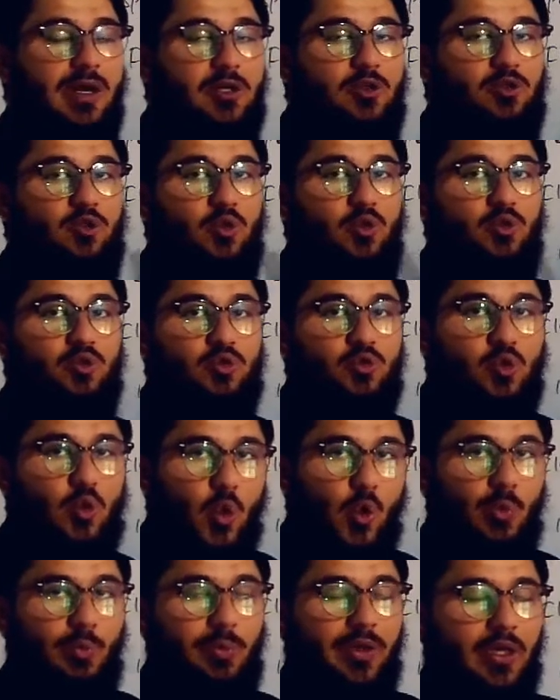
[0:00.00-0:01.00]

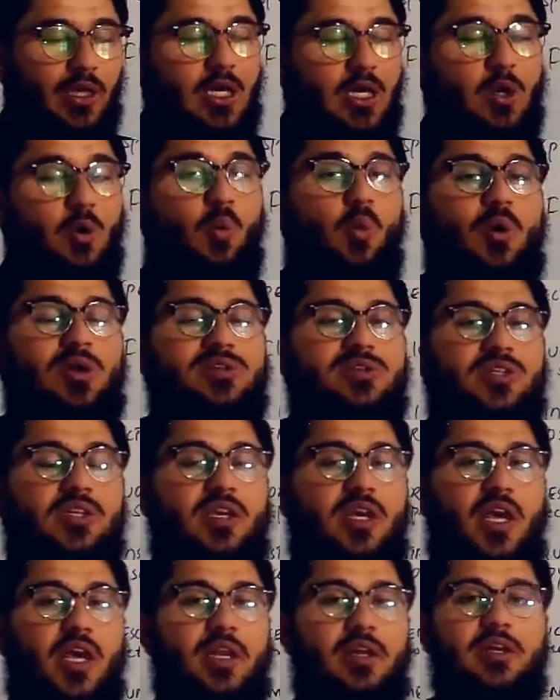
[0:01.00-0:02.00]
spectroscopy. Once
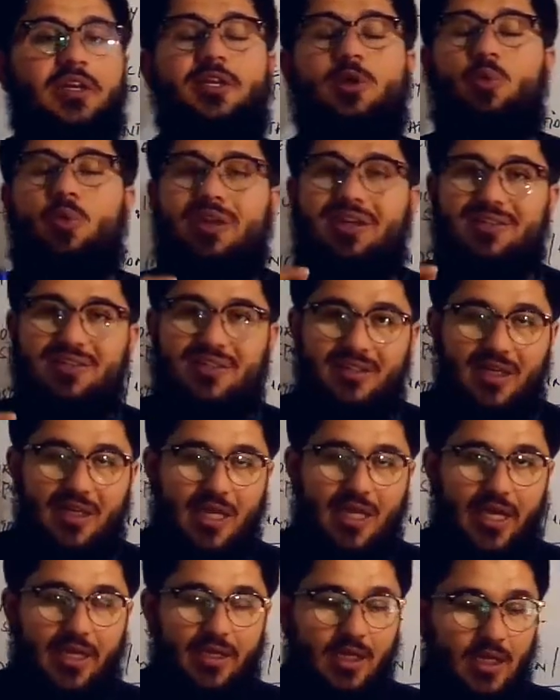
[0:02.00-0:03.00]
again, in a very
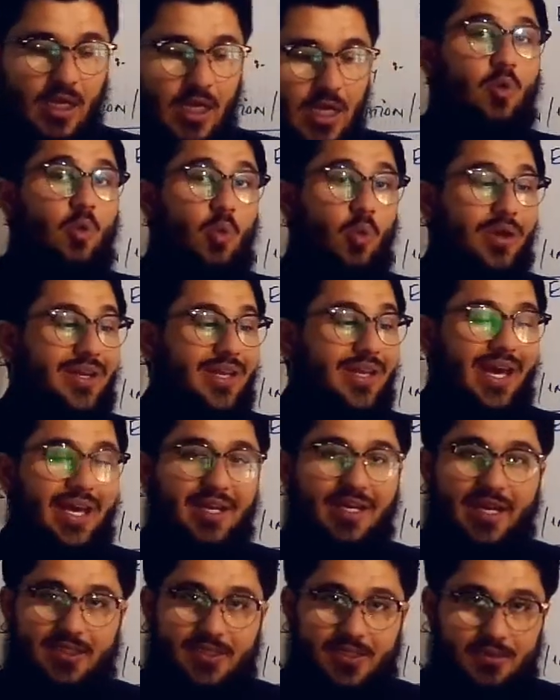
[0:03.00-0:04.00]
single line, when
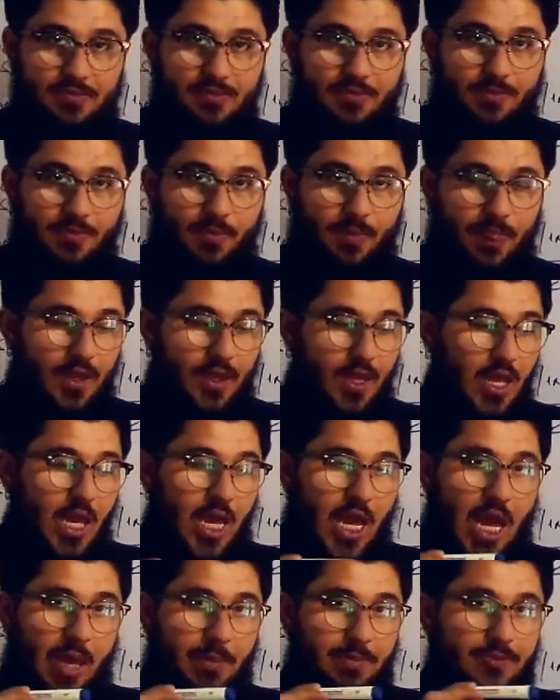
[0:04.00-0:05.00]
an atom
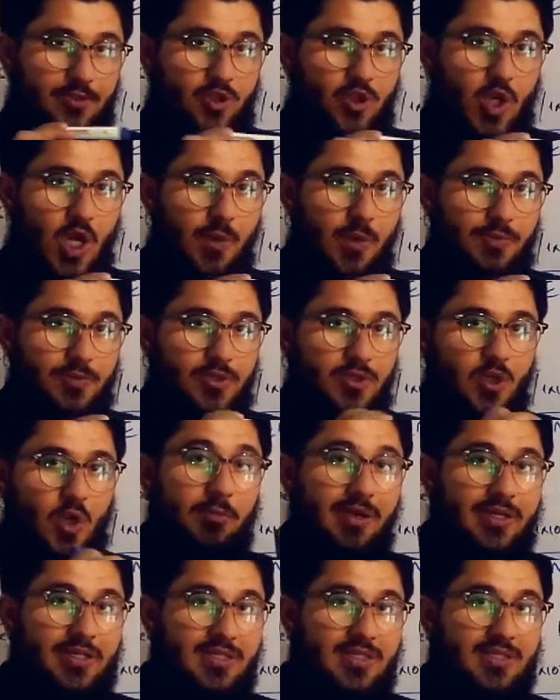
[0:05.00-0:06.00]
absorbs,
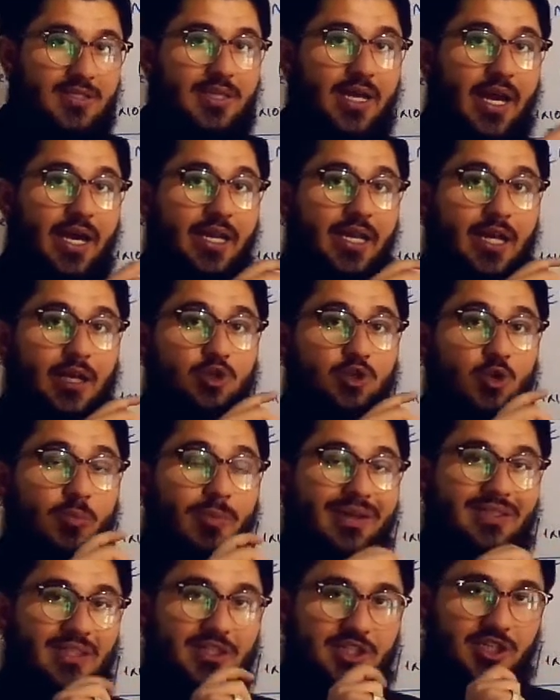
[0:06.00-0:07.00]
emits the
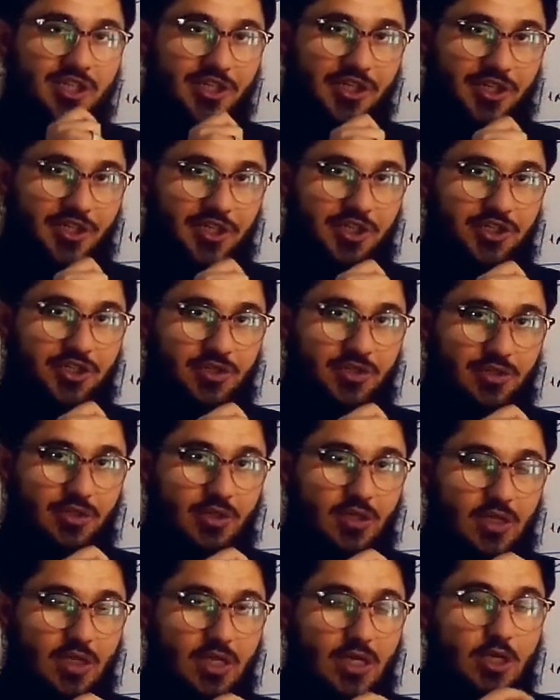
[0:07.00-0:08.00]
electromagnetic radiation.
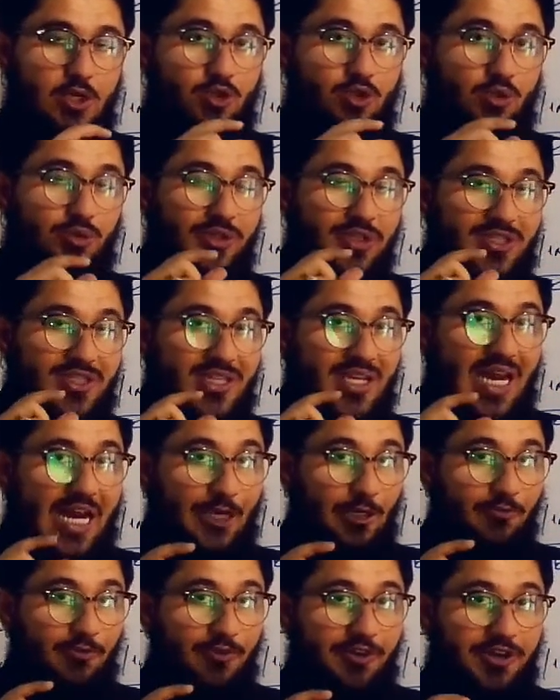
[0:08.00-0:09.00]
So this
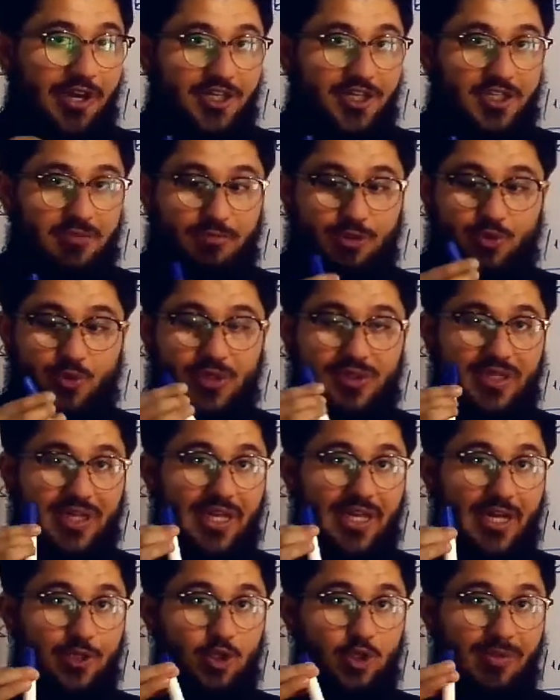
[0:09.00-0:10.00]
kind of interaction between the
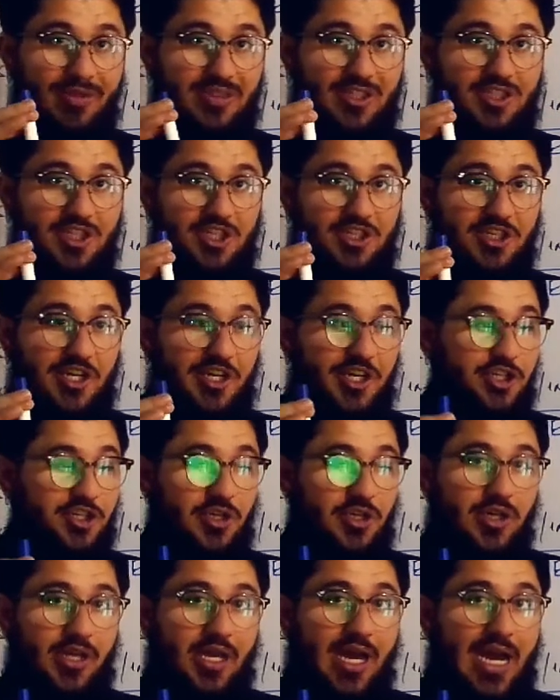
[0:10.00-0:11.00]
electromagnetic
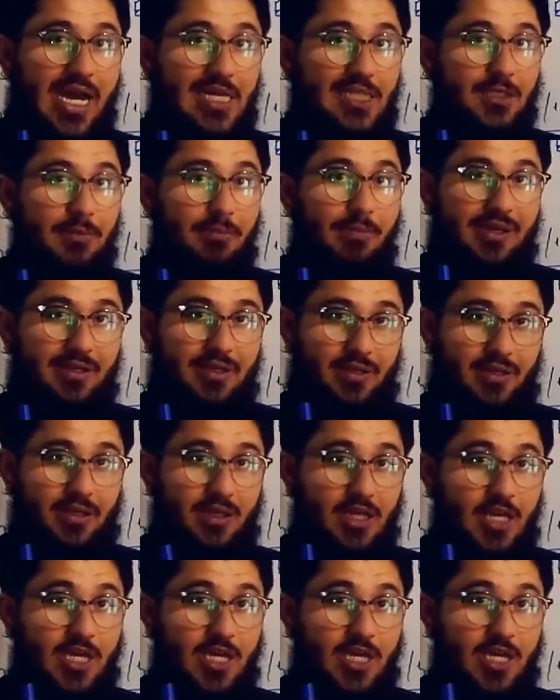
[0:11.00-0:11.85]
radiation and the matter,